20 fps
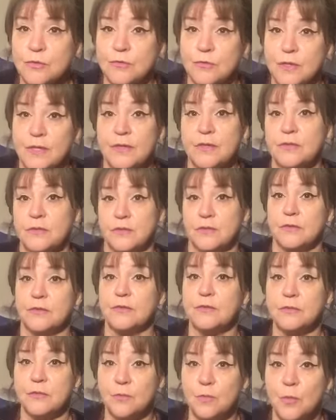of
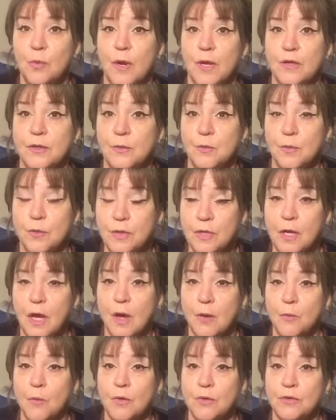reasons why you would
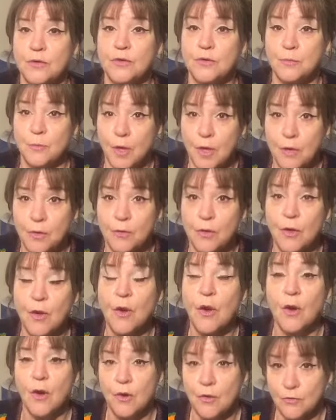not want to smoke
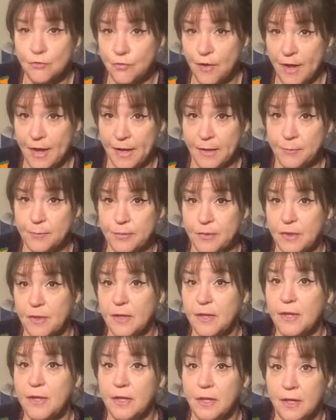or vape
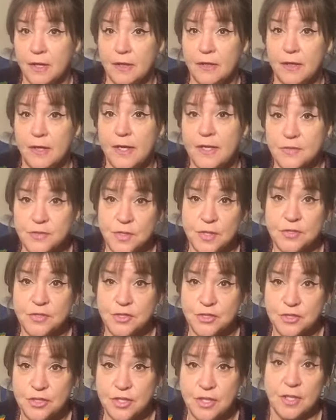in a
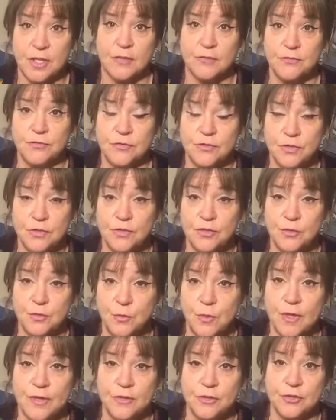SHTF
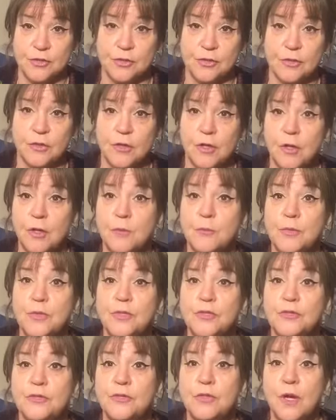situation,
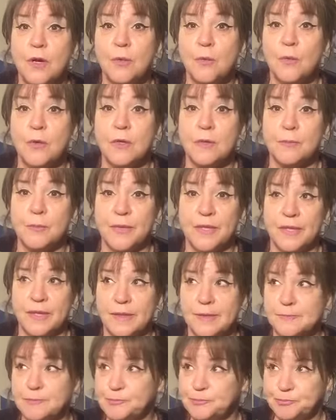but you don't want to
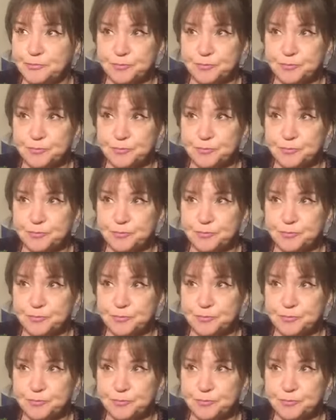be